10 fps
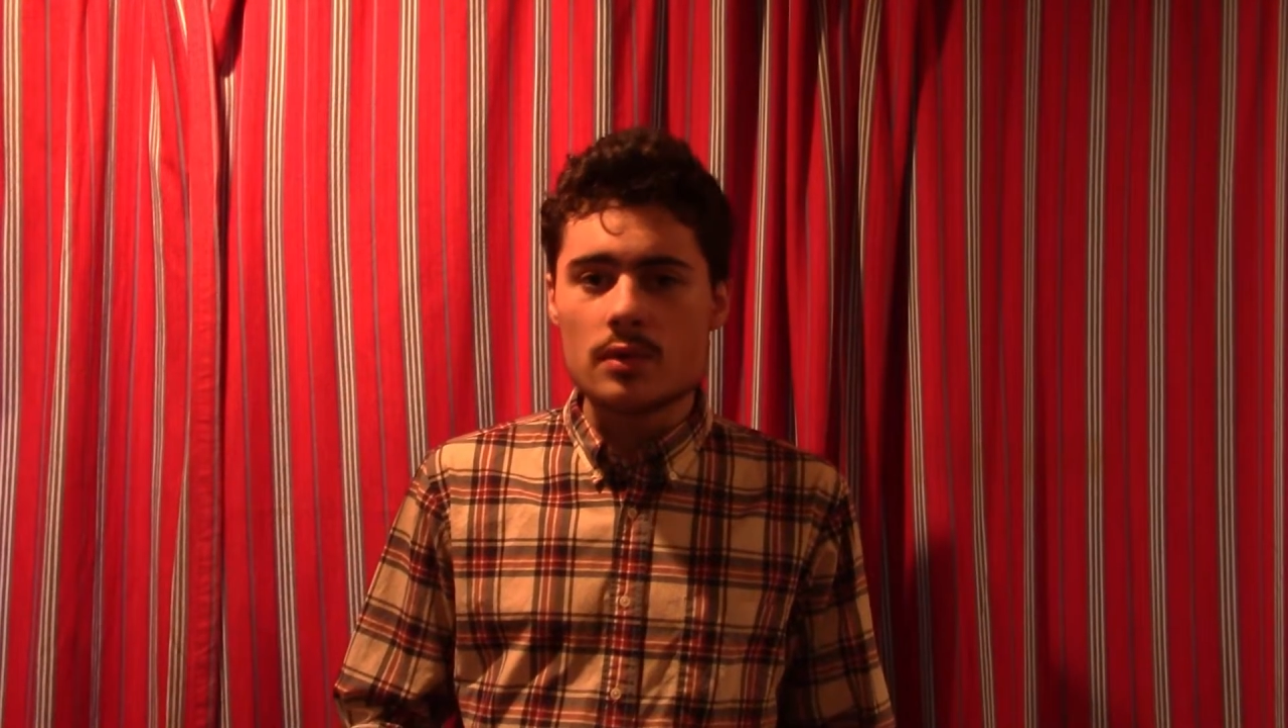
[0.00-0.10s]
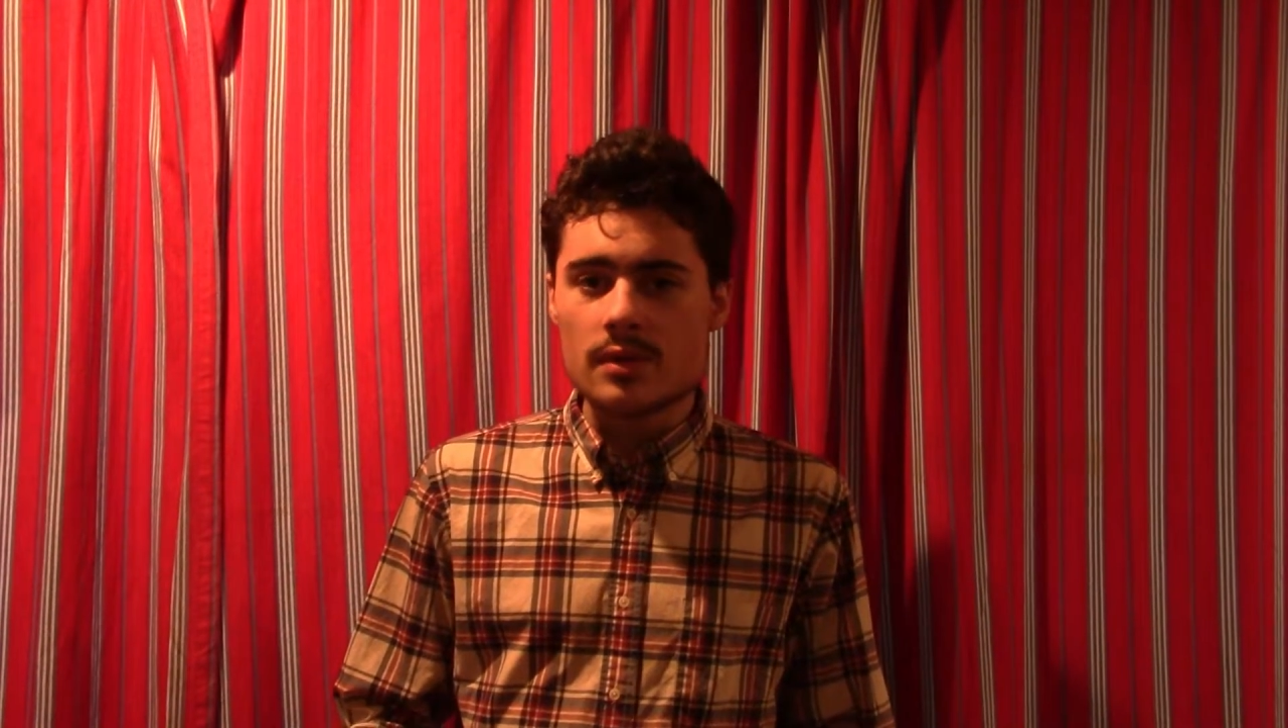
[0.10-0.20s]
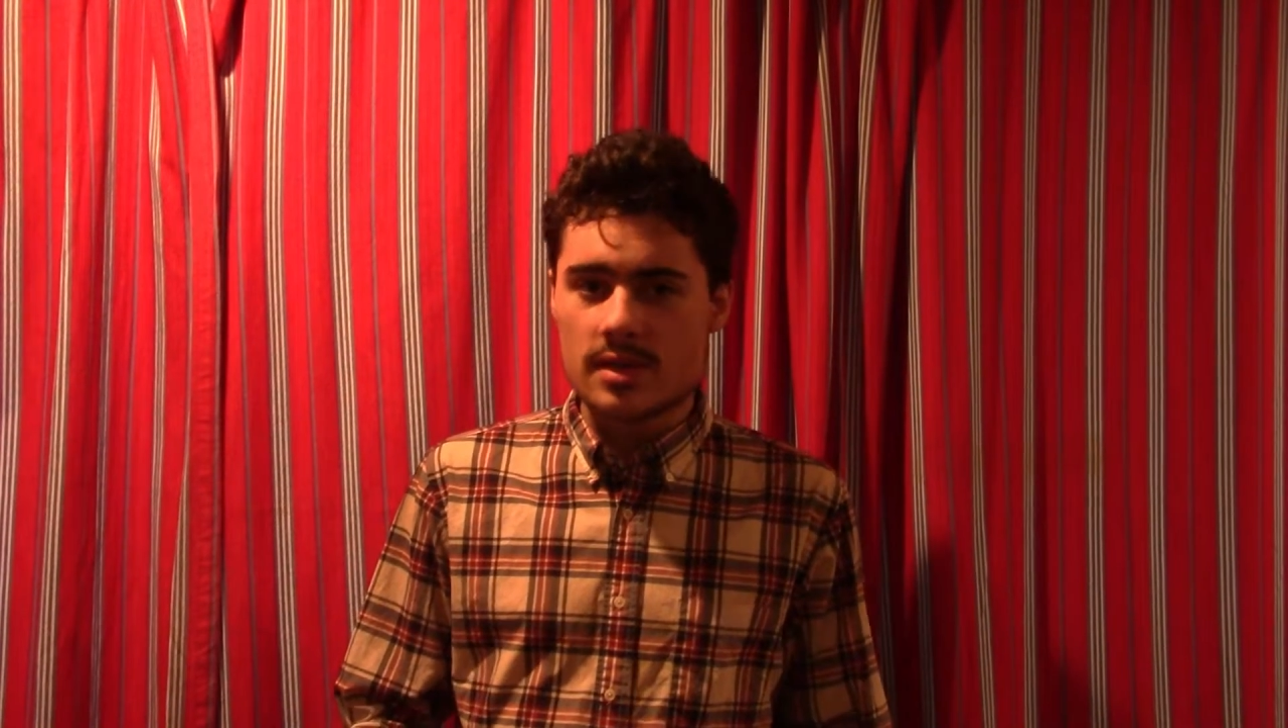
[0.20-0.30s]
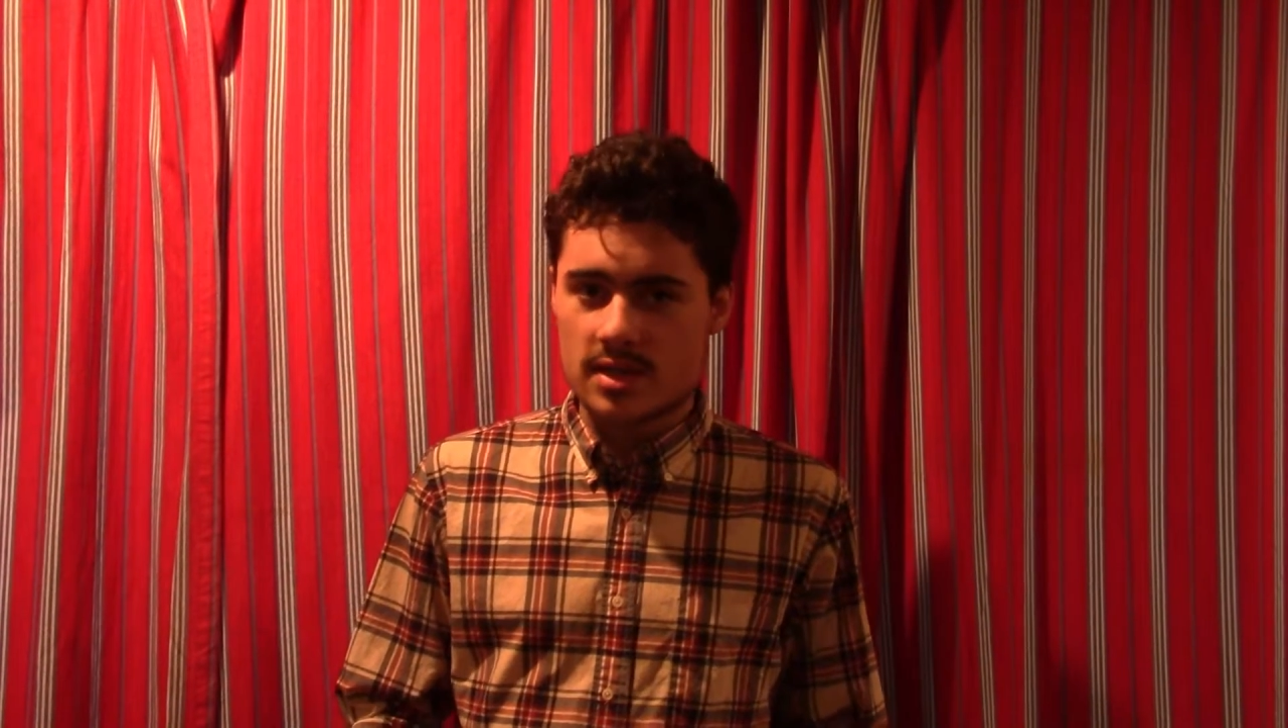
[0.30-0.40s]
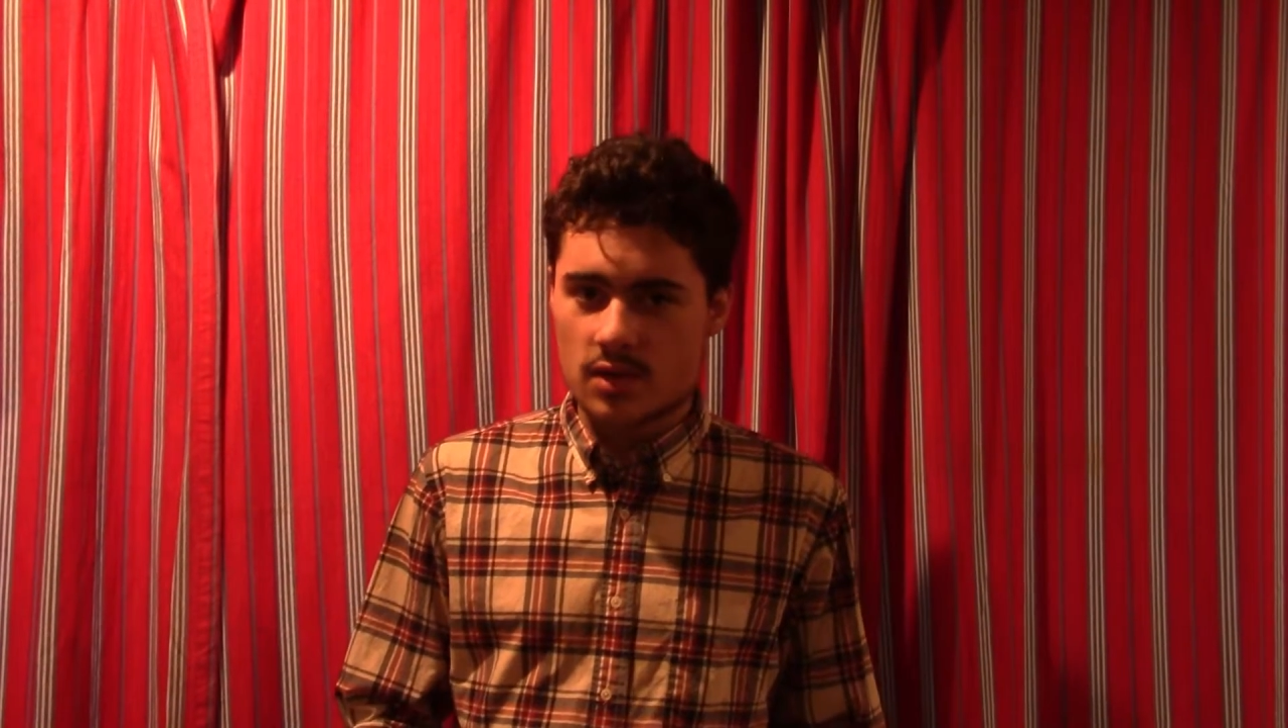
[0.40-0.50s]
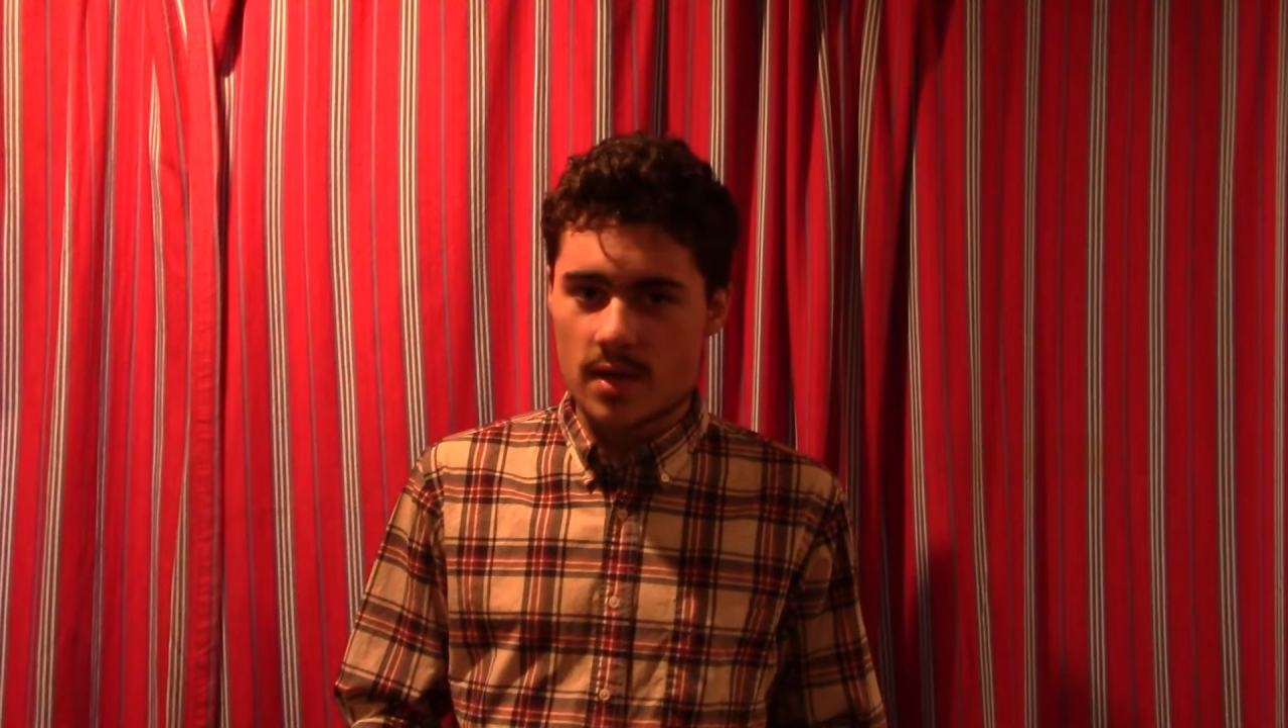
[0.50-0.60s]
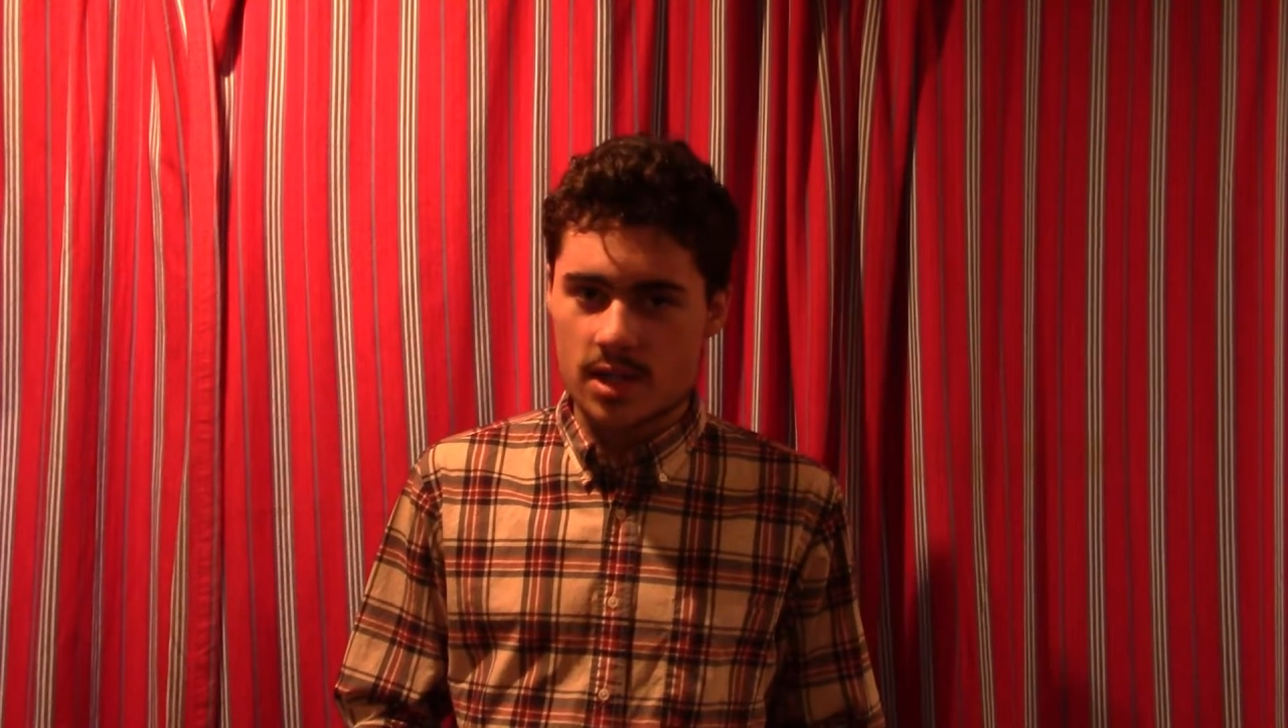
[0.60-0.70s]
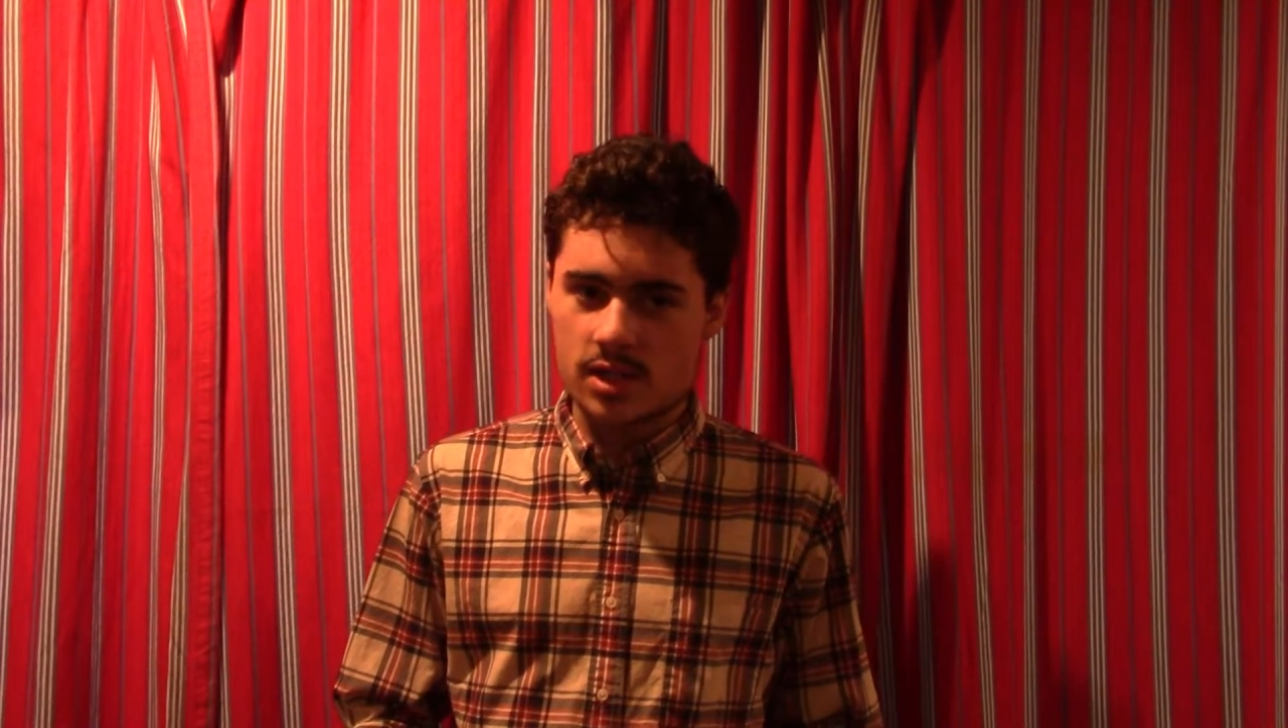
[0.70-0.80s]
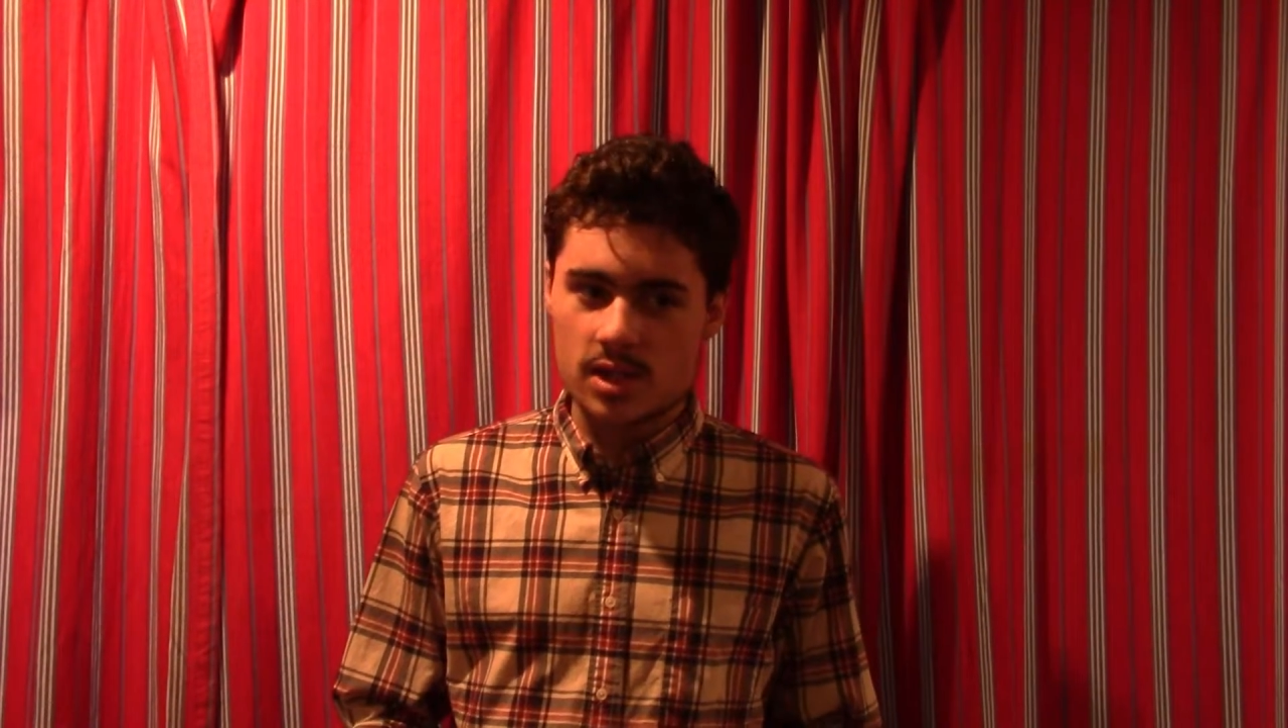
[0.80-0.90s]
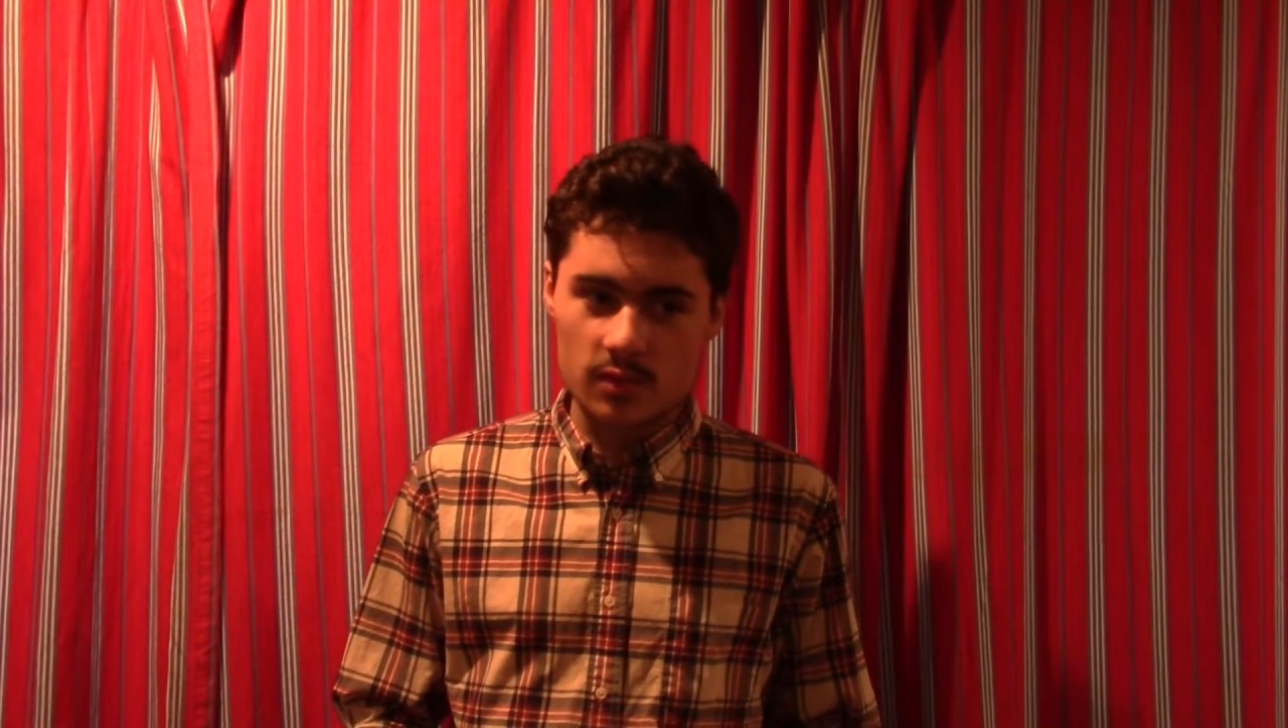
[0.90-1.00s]
this
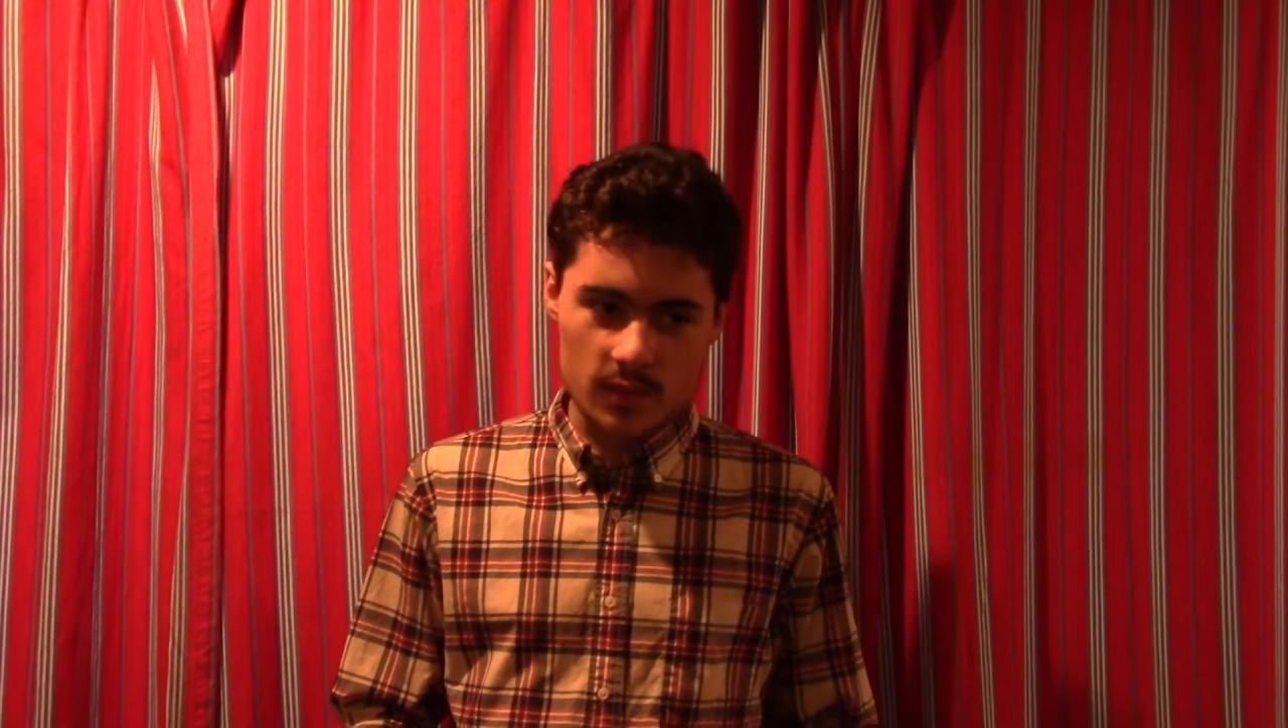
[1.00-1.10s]
question